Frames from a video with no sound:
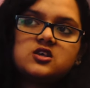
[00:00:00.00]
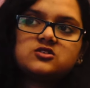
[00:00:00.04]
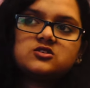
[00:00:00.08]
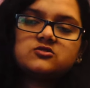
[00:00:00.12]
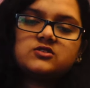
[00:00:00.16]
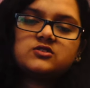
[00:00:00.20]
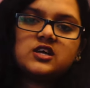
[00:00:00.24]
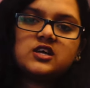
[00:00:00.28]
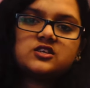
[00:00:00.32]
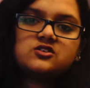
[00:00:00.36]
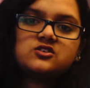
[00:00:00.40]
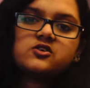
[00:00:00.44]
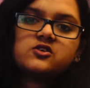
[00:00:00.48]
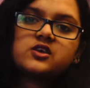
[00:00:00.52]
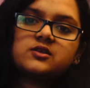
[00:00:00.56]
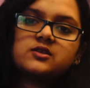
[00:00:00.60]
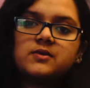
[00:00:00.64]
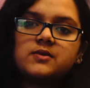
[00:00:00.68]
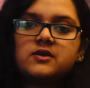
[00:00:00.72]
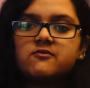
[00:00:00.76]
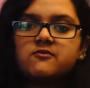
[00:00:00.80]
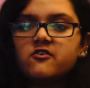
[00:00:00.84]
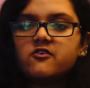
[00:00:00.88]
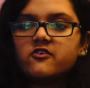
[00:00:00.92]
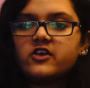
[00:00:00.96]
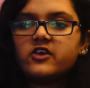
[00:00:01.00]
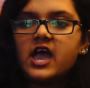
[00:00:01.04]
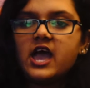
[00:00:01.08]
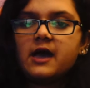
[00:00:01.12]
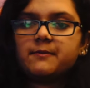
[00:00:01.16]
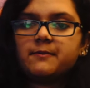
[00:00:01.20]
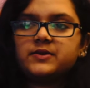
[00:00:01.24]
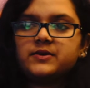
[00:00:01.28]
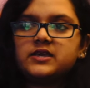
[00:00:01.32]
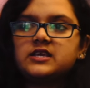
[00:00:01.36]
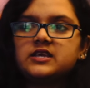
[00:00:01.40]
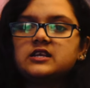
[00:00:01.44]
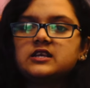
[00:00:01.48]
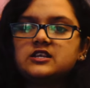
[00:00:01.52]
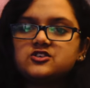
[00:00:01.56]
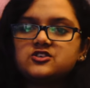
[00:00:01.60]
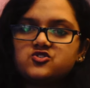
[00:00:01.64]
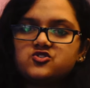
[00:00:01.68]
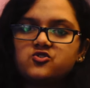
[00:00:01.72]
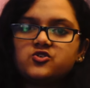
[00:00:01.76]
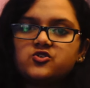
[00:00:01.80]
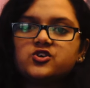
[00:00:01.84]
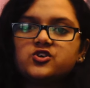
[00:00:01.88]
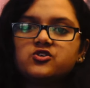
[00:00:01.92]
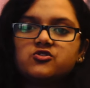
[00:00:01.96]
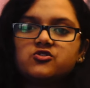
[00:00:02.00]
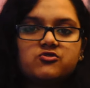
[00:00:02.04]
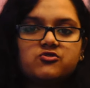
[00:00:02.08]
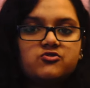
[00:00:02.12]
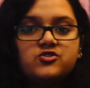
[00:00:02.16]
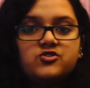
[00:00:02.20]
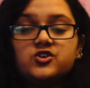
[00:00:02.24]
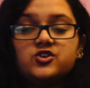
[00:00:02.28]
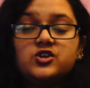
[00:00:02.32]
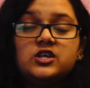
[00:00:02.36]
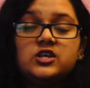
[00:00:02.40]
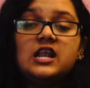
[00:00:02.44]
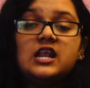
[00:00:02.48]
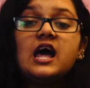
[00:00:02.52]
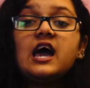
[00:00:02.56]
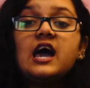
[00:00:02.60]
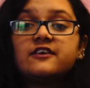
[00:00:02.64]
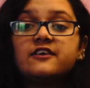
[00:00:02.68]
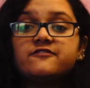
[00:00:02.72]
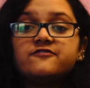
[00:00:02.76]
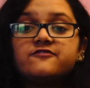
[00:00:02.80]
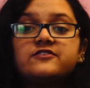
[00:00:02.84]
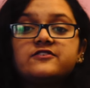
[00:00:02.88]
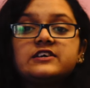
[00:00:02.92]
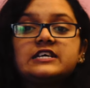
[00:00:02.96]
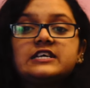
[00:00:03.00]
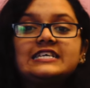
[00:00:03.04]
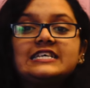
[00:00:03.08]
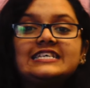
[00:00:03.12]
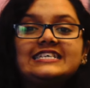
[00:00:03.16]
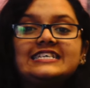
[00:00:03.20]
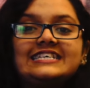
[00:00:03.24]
so that you can be very happy and enjoy your uni life.